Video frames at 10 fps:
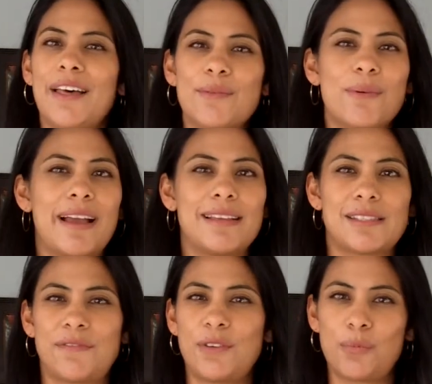
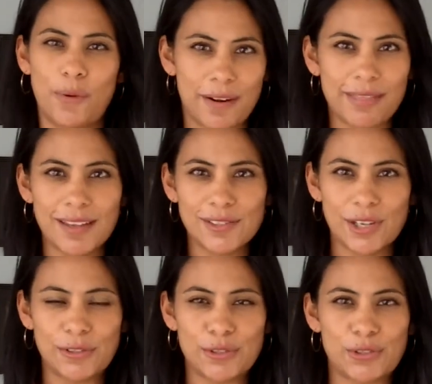Otherwise, if you wear things
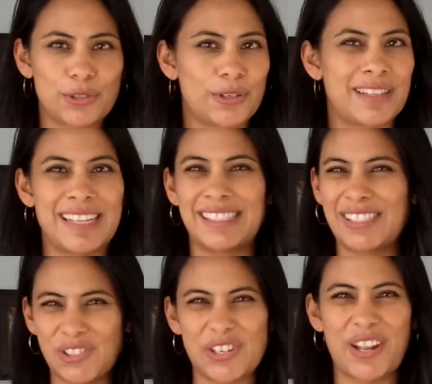on your shirt, it's
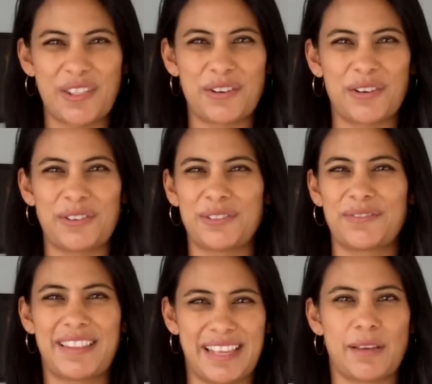just another
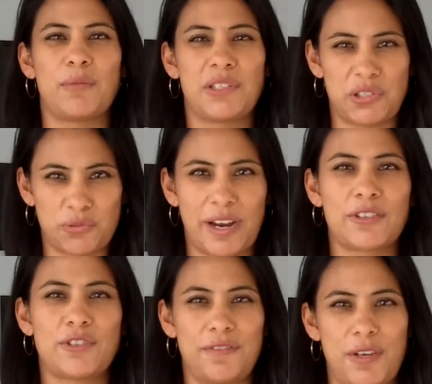thing that will
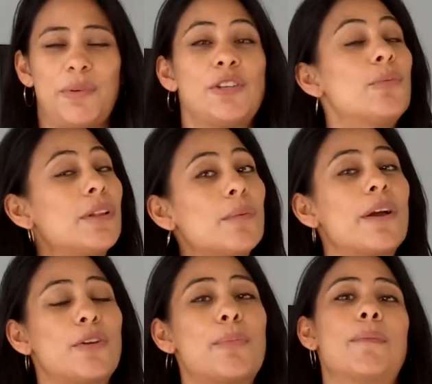distract your viewer. And you really
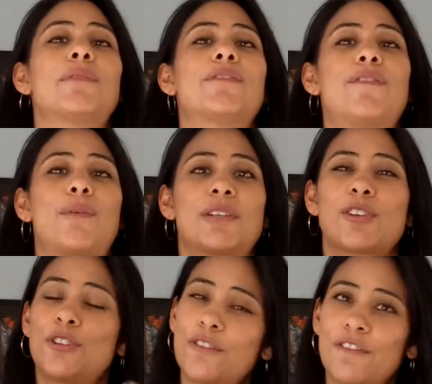want your people to
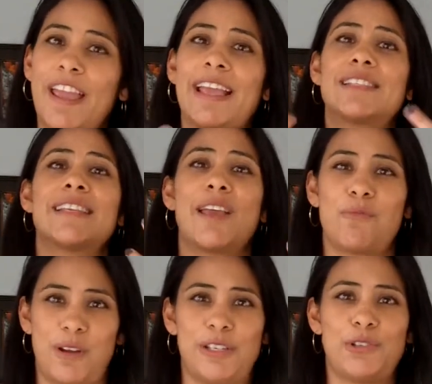focus on your face
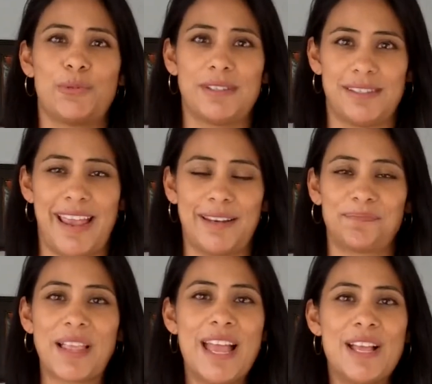and what you are
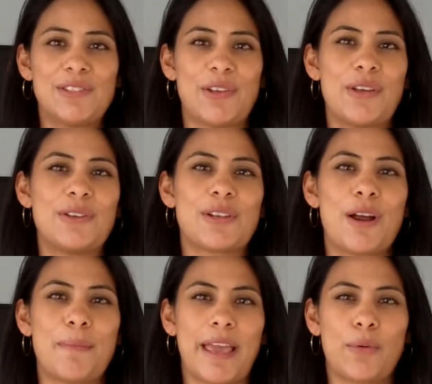saying. So those
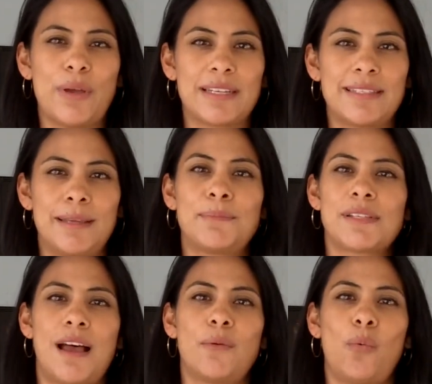are my quick
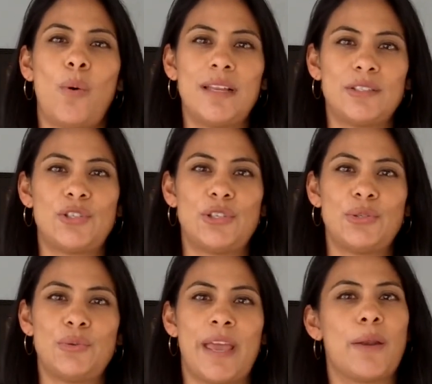tips on what
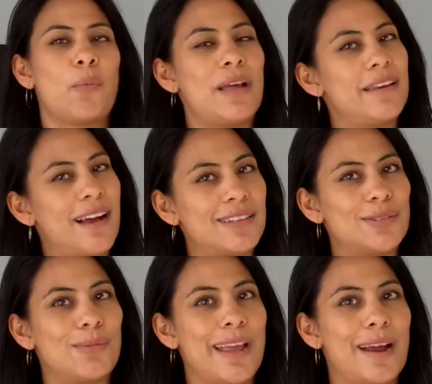to and what not
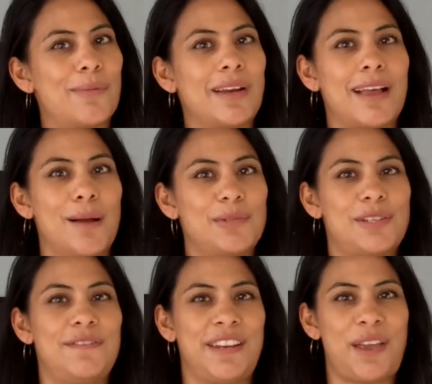to wear when it comes
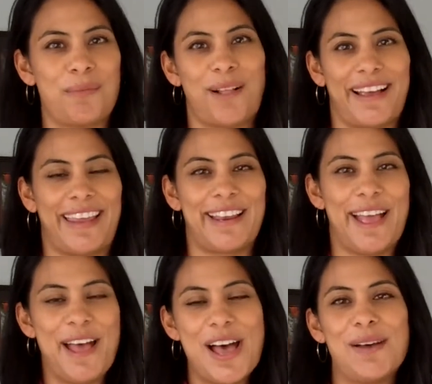to video blogging.
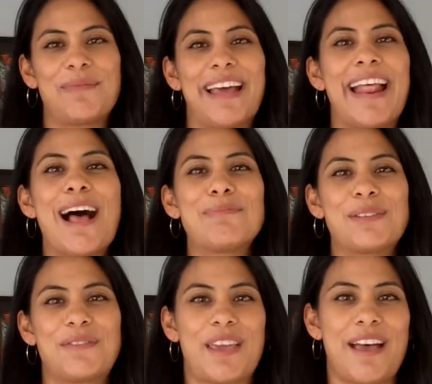Hope that
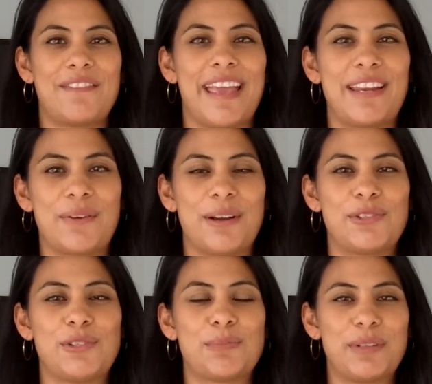helps. If you have any
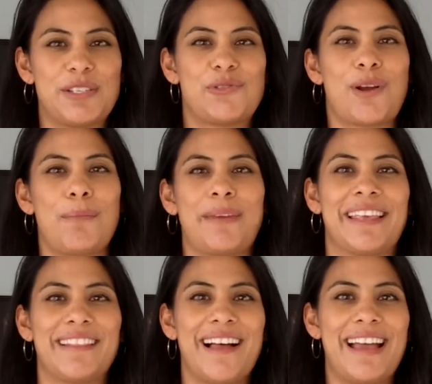questions, please drop
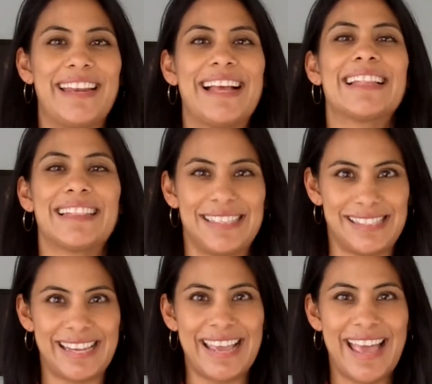me a line,
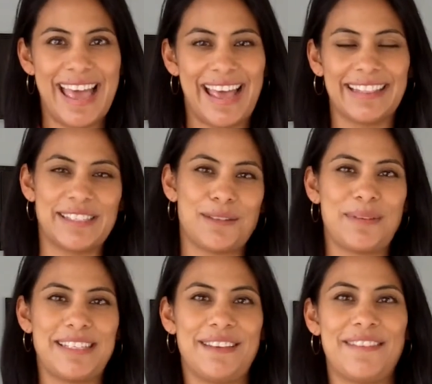lizzie at
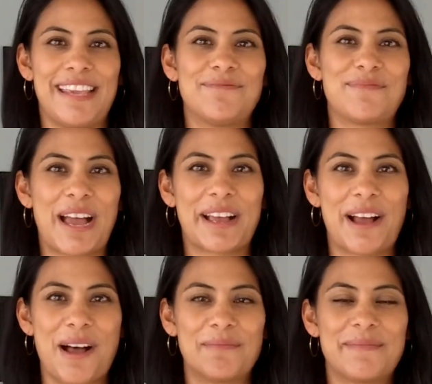
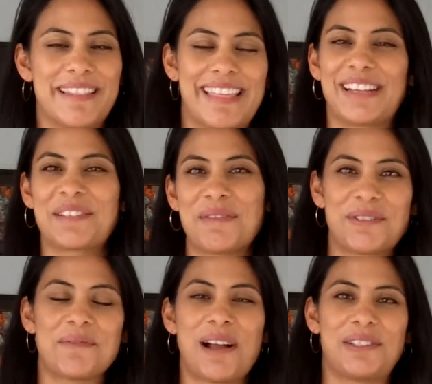lizziebtv.com. And thanks so
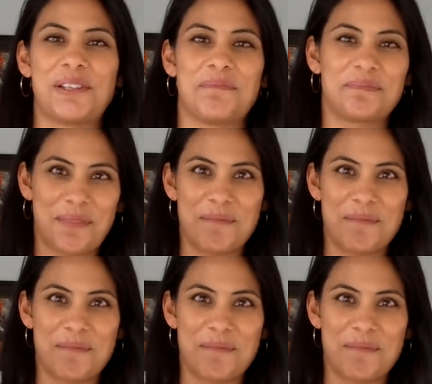much for watching.